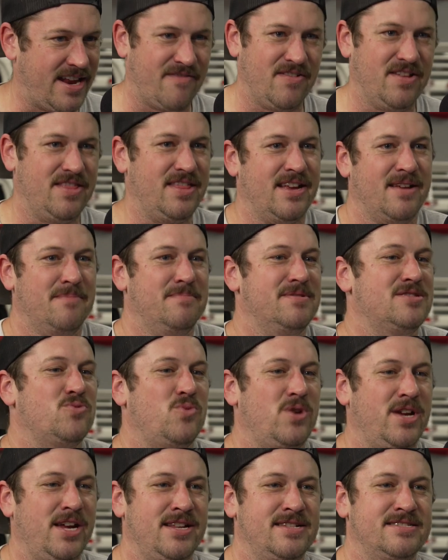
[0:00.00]
everything in
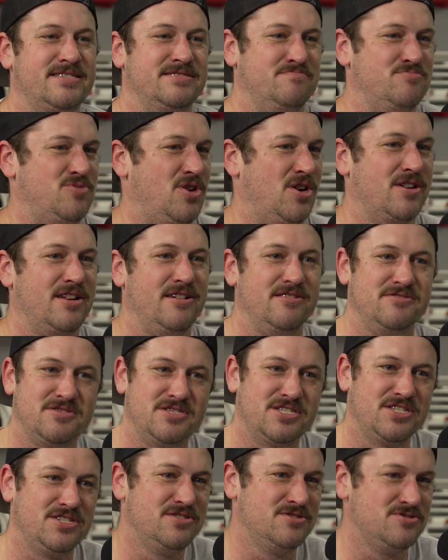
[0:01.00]
between. Some Bronco
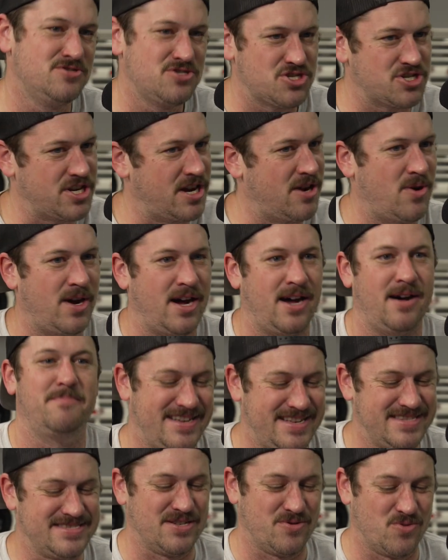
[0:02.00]
2s show up.
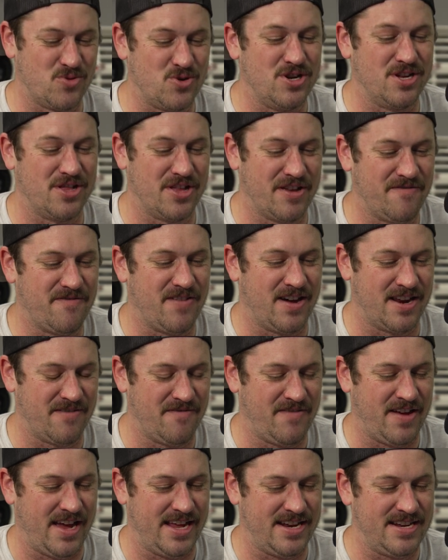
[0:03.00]
It's a really fun
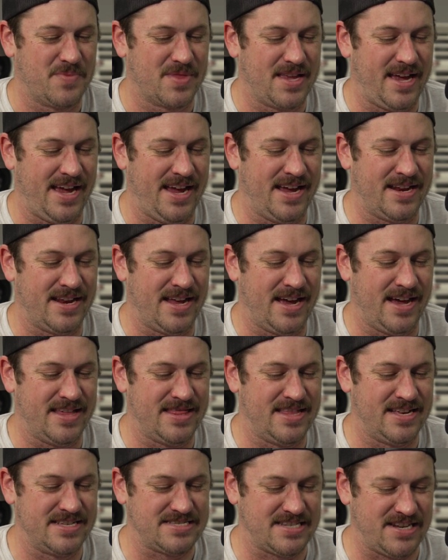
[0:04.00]
event. And
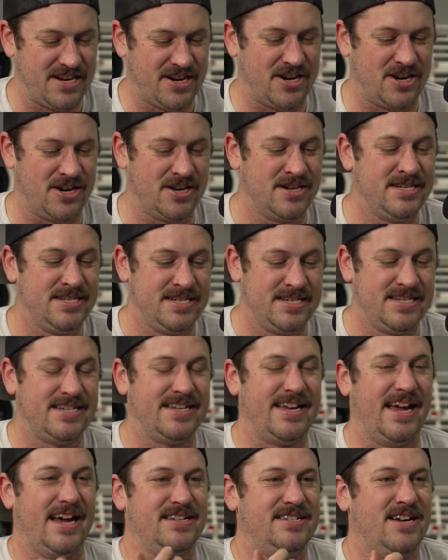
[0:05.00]
this year,
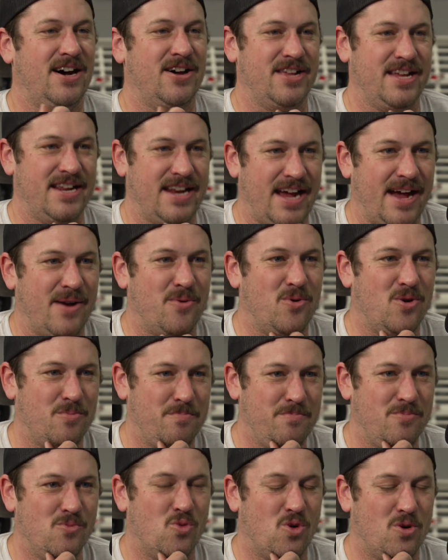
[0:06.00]
Donnie and I
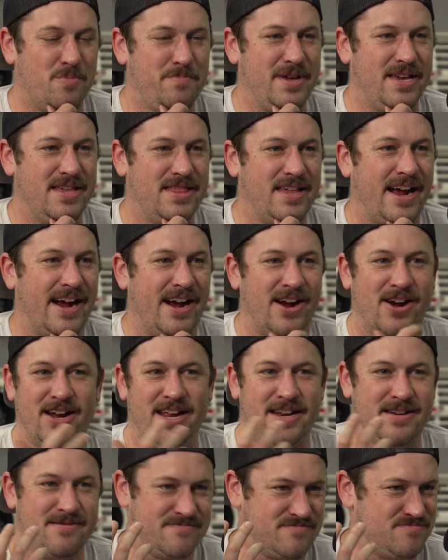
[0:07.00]
will be there
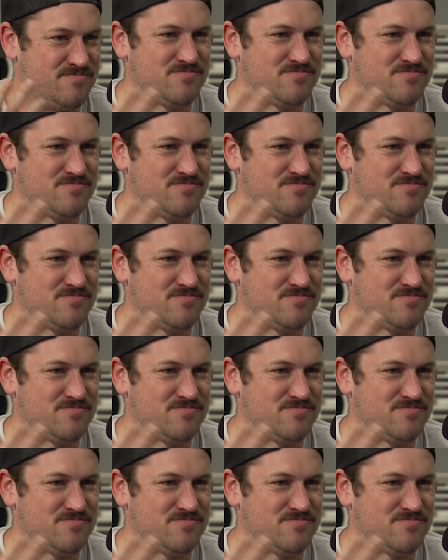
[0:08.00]
and